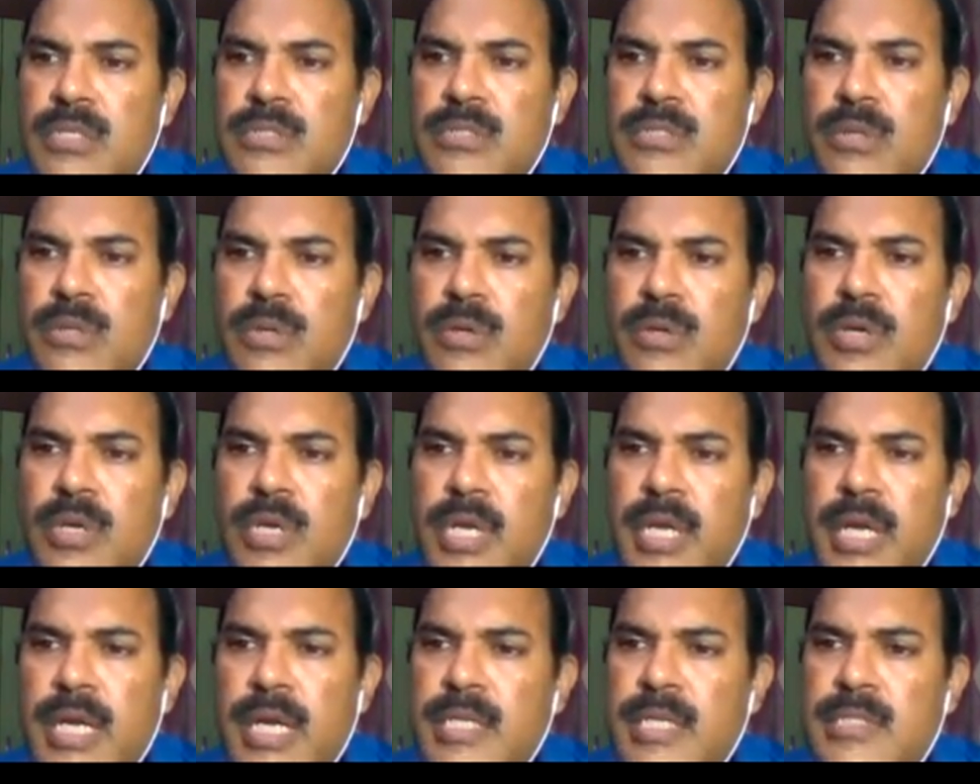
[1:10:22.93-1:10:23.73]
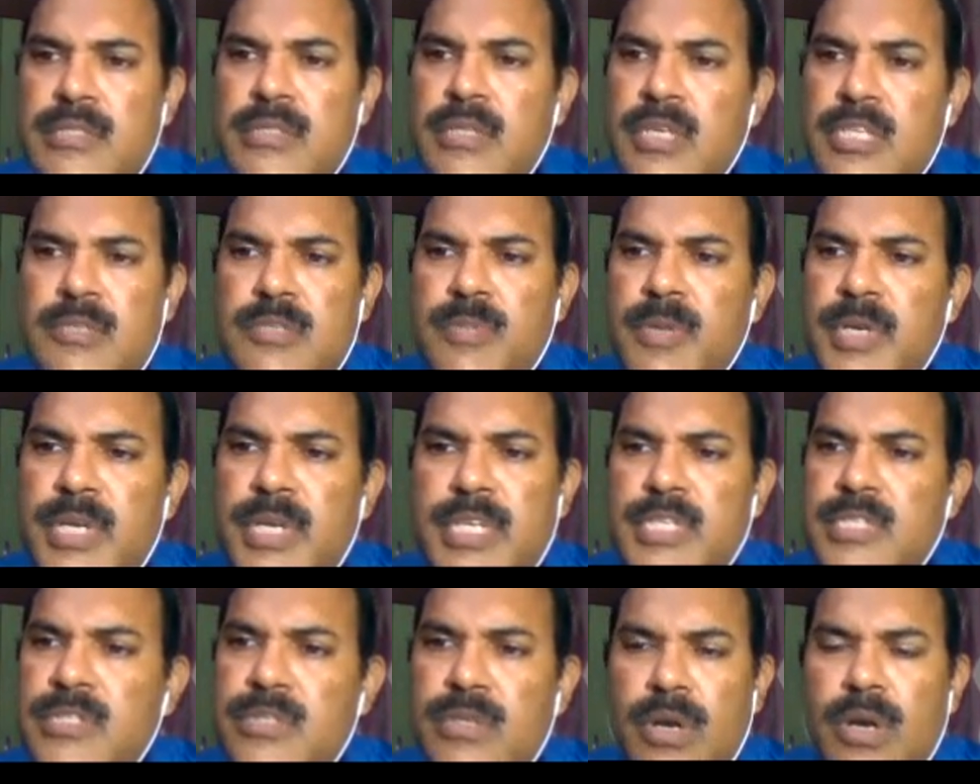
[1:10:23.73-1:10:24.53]
So it's the
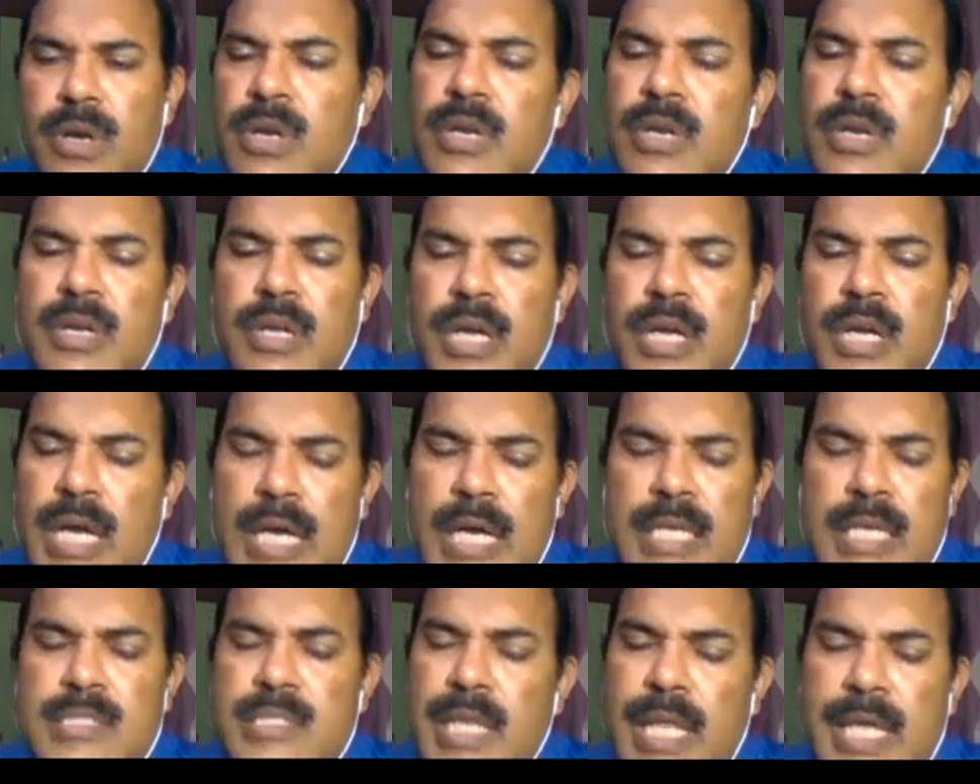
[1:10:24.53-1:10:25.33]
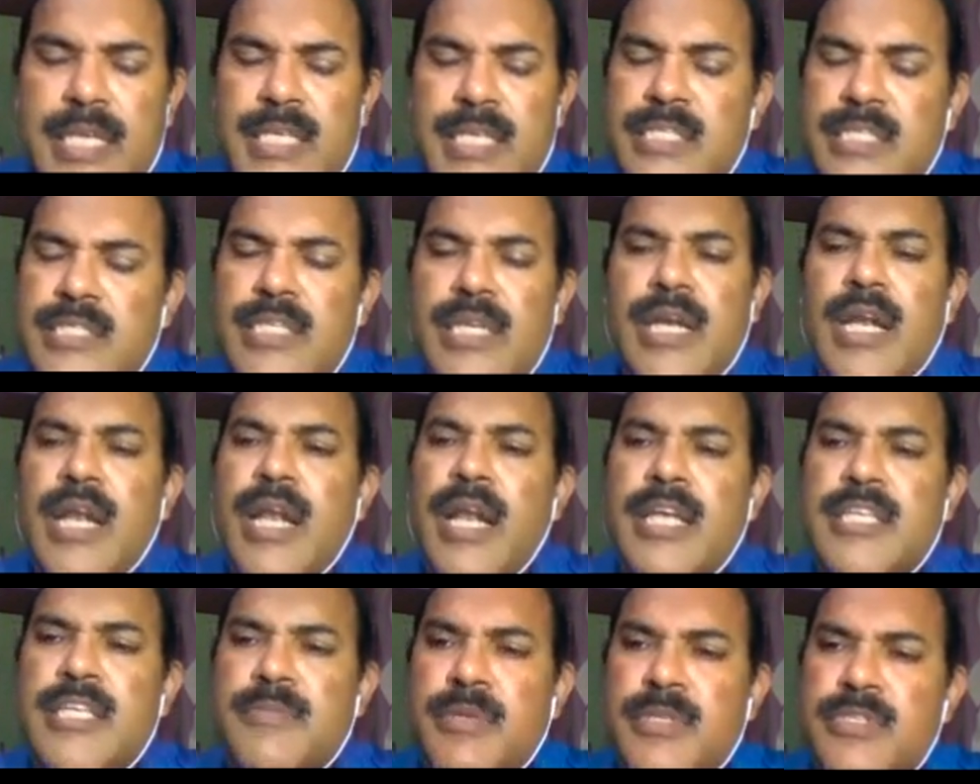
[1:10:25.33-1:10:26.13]
splint is not as like a
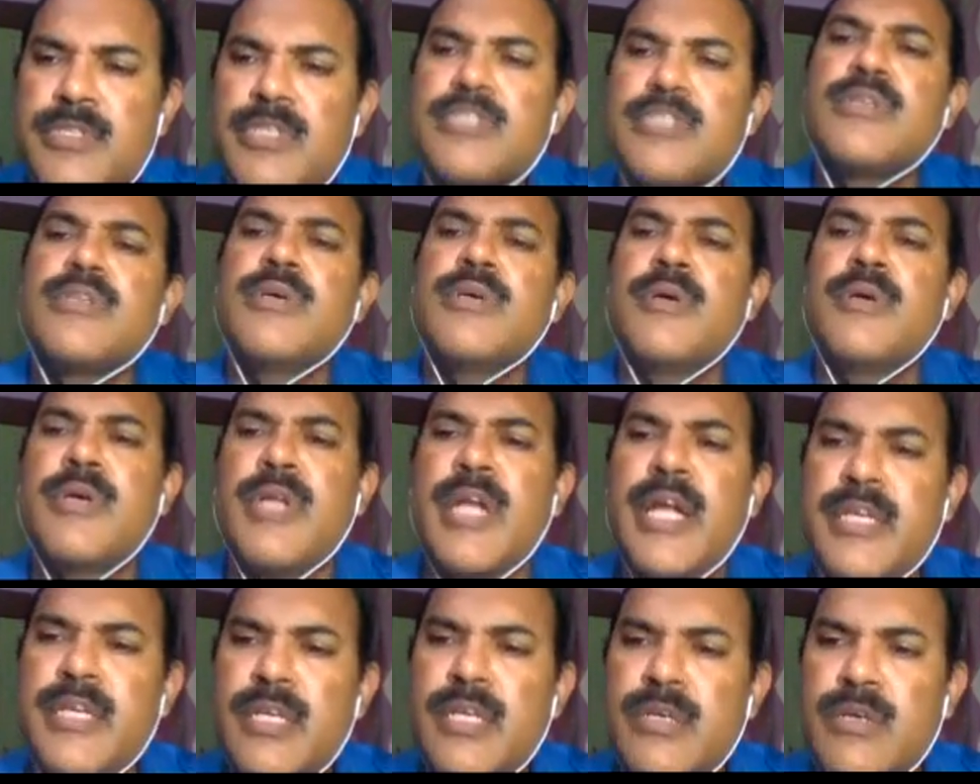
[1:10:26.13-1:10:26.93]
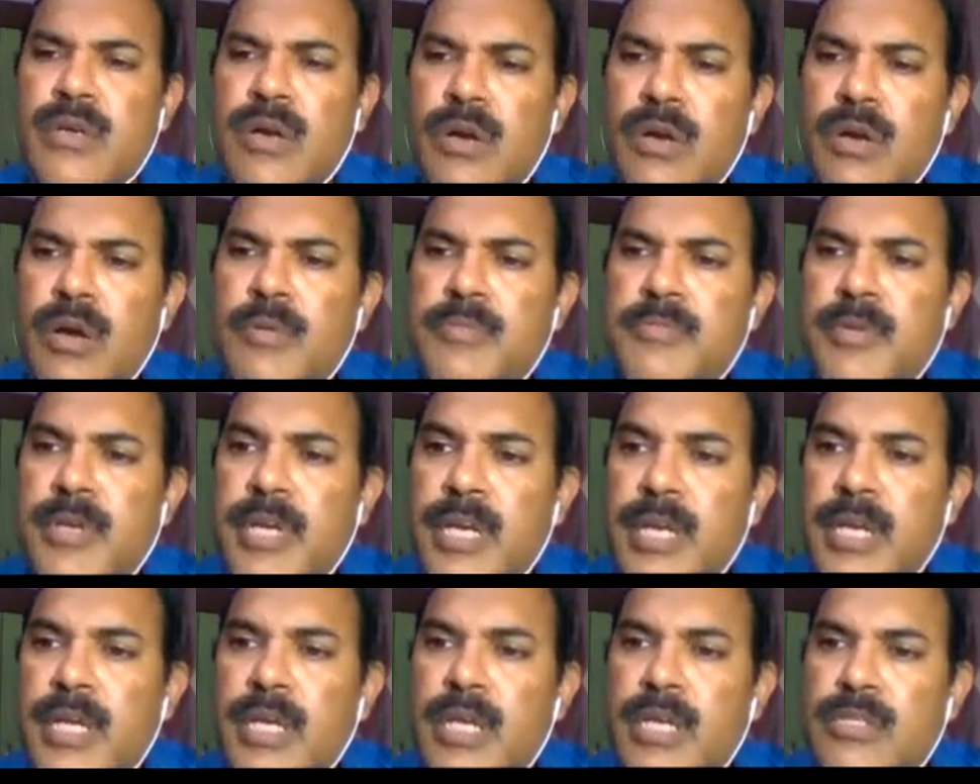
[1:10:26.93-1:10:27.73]
generalized, just write a cock
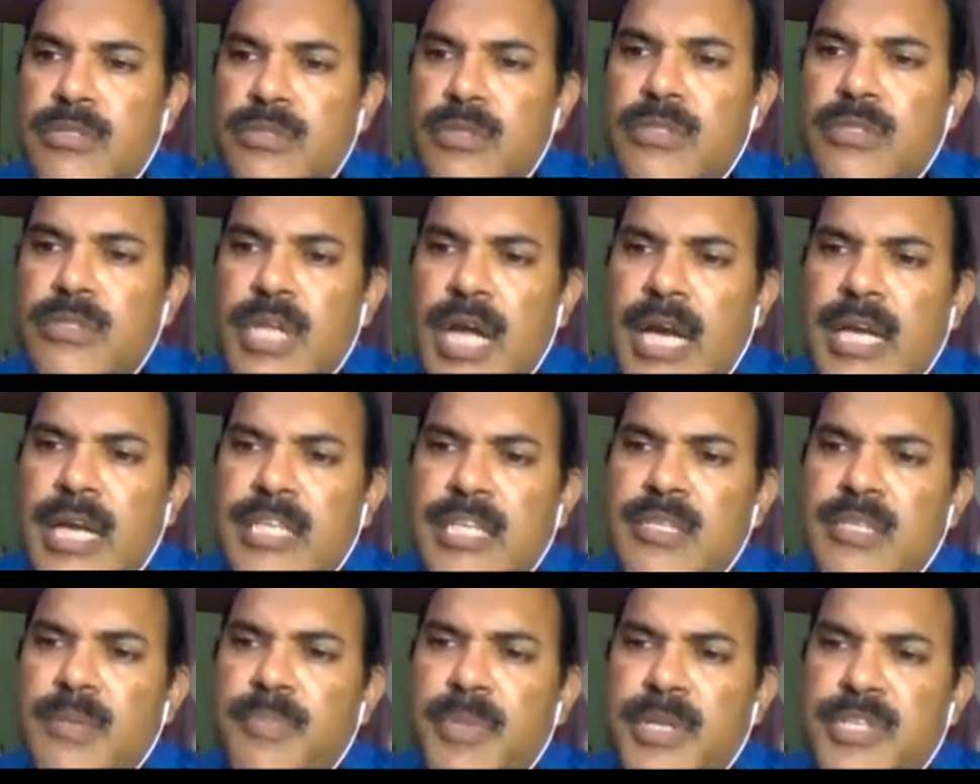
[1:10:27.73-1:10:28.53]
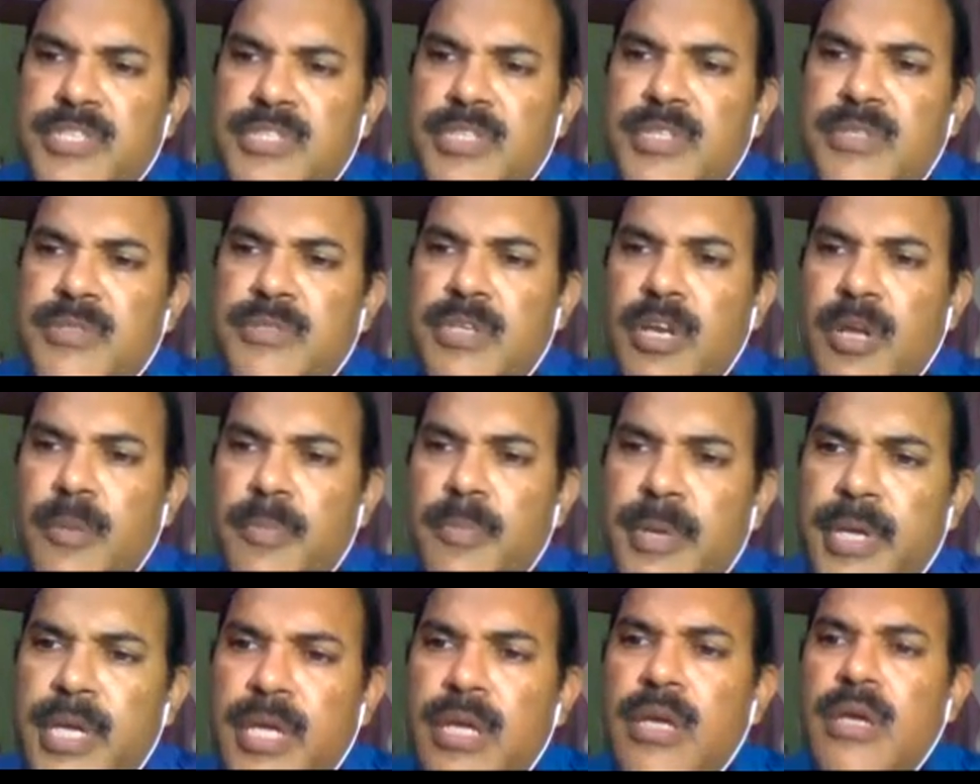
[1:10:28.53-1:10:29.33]
splint. So that is the prescription
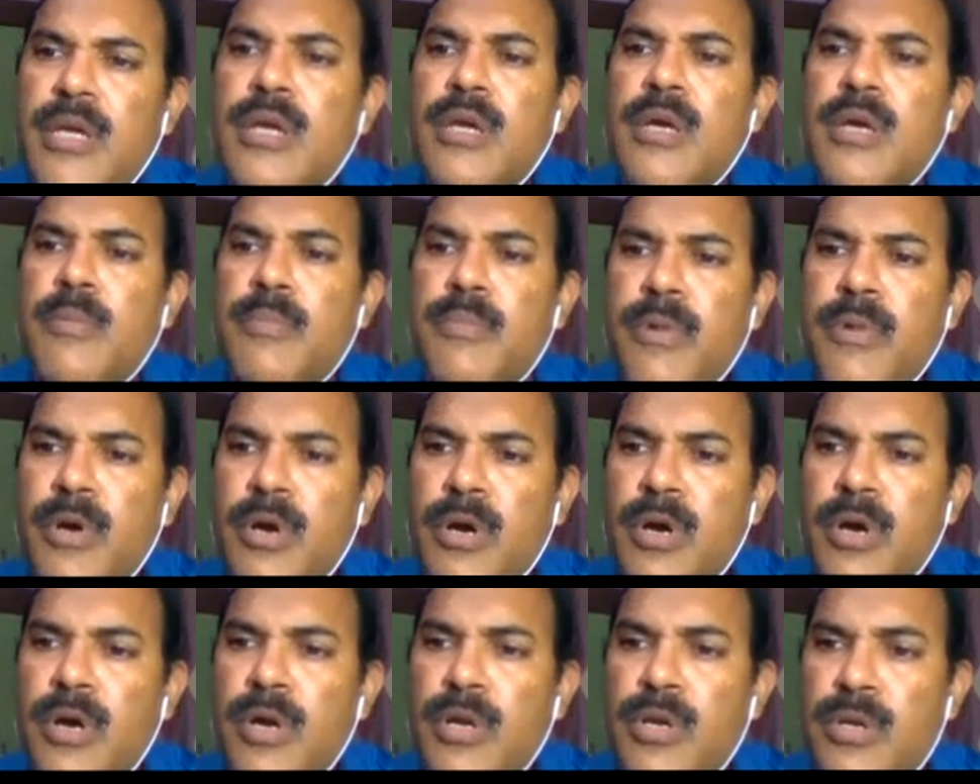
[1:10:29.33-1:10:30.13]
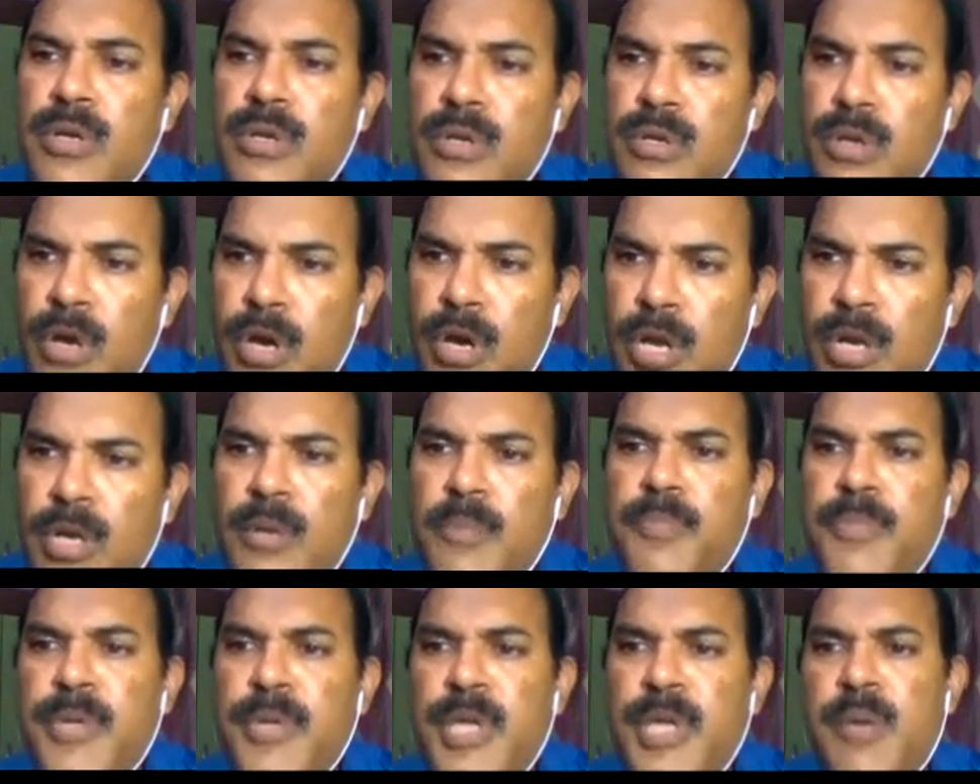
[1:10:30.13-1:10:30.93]
of a uh,
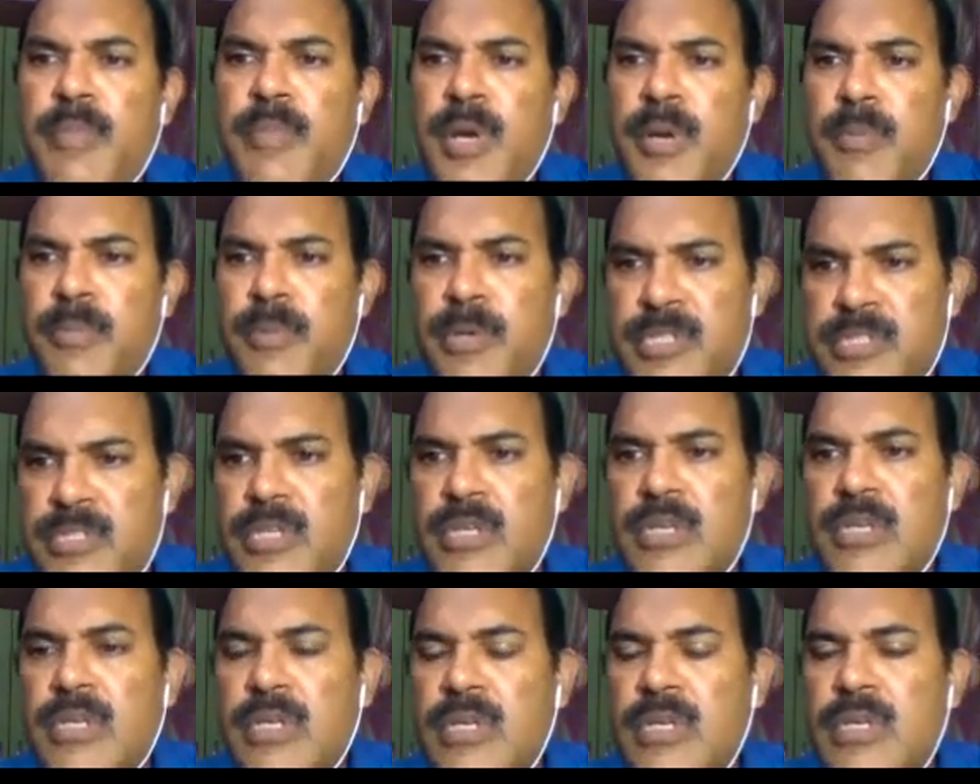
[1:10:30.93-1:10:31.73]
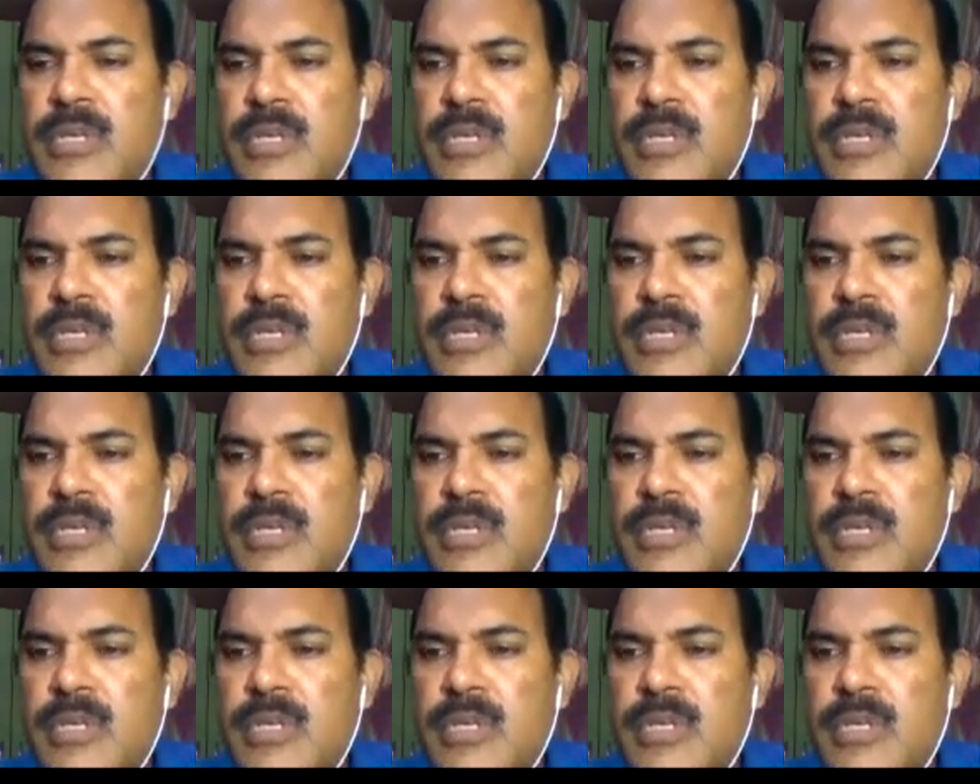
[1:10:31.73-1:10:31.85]
non-PMR person.